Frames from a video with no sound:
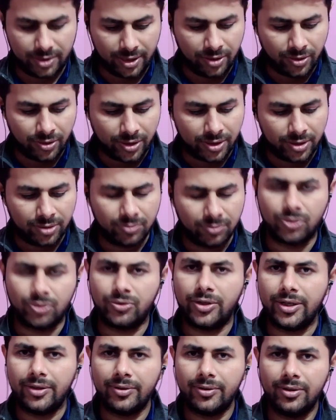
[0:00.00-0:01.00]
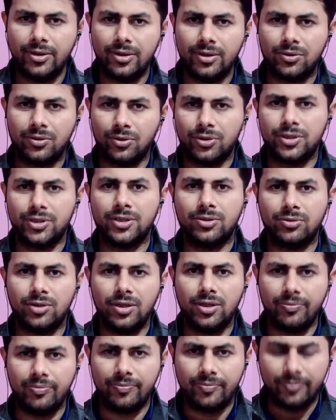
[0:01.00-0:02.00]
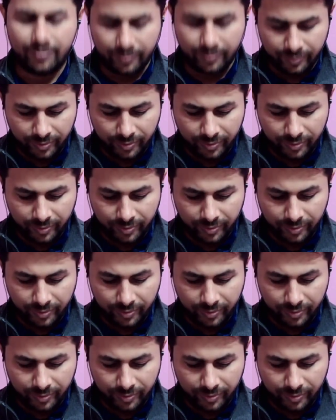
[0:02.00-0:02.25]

in order to move it closer to the